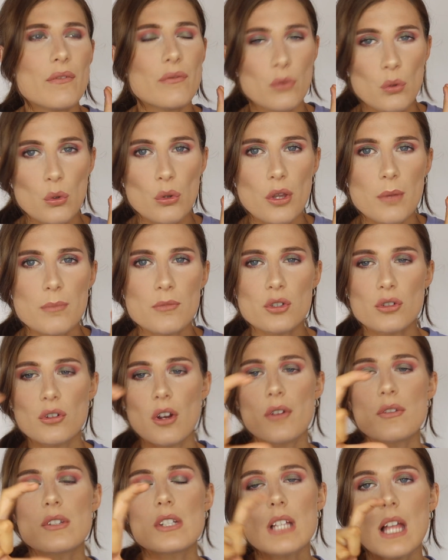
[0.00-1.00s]
for them to
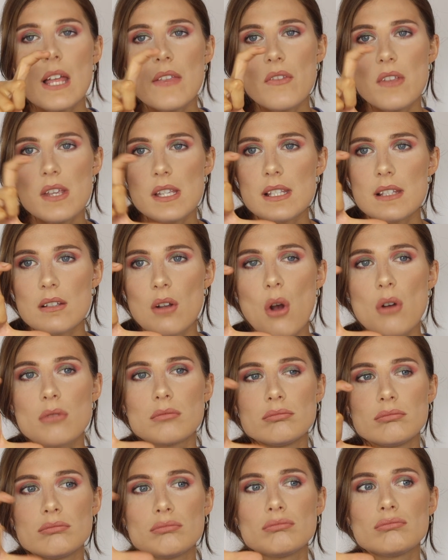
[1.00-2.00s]
grow to like this
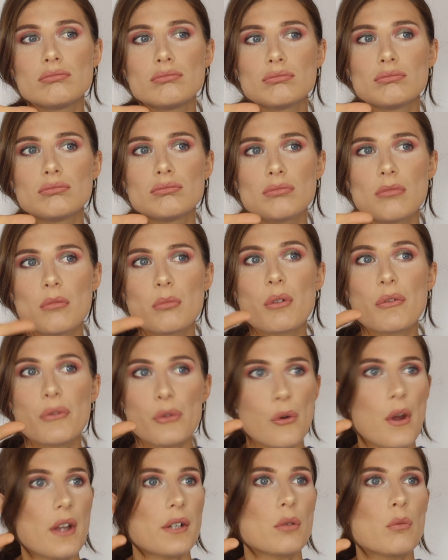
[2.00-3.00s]
long
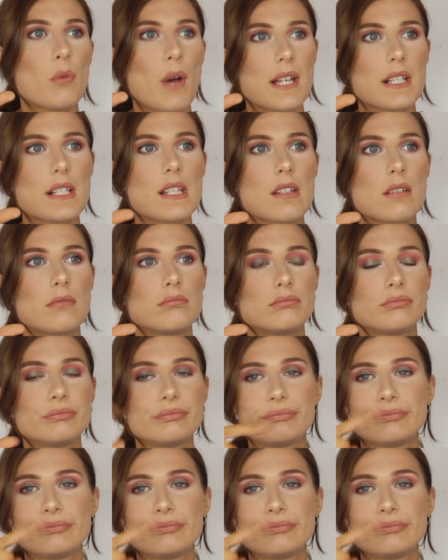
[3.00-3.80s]
before I can wax them.